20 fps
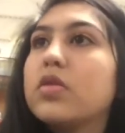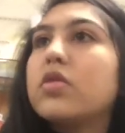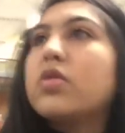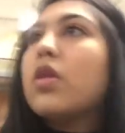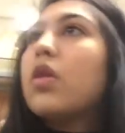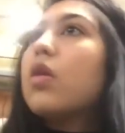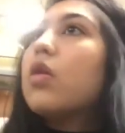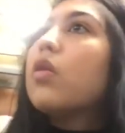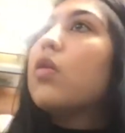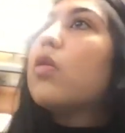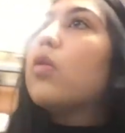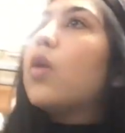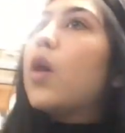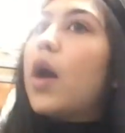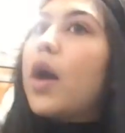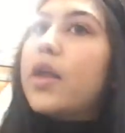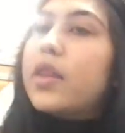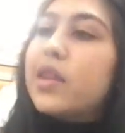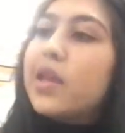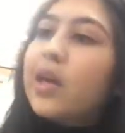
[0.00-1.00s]
So
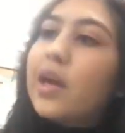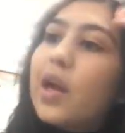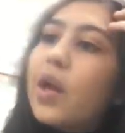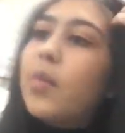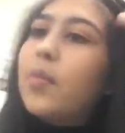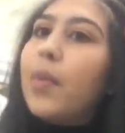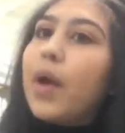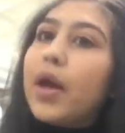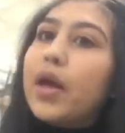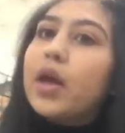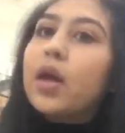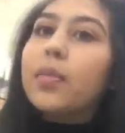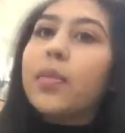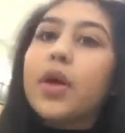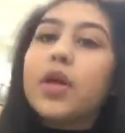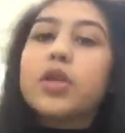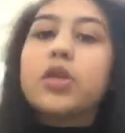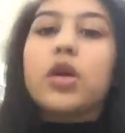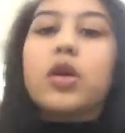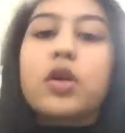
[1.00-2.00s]
I think I might get
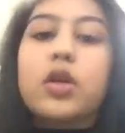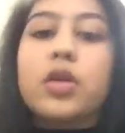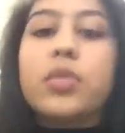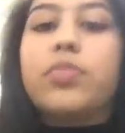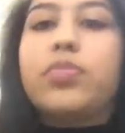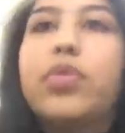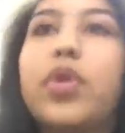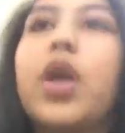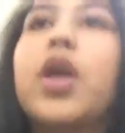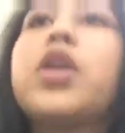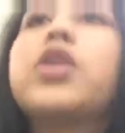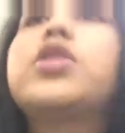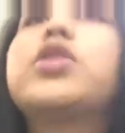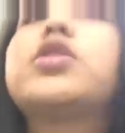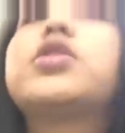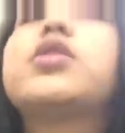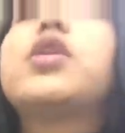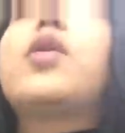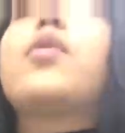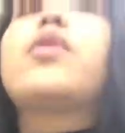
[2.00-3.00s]
my dog a
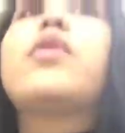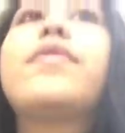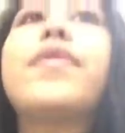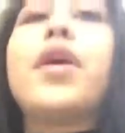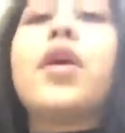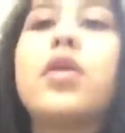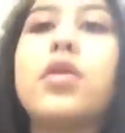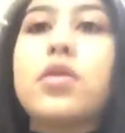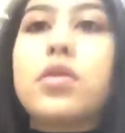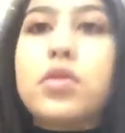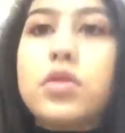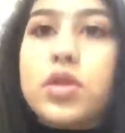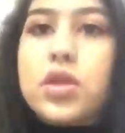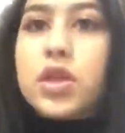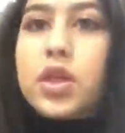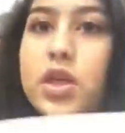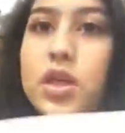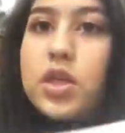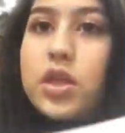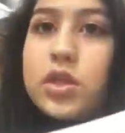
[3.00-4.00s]
brush that we found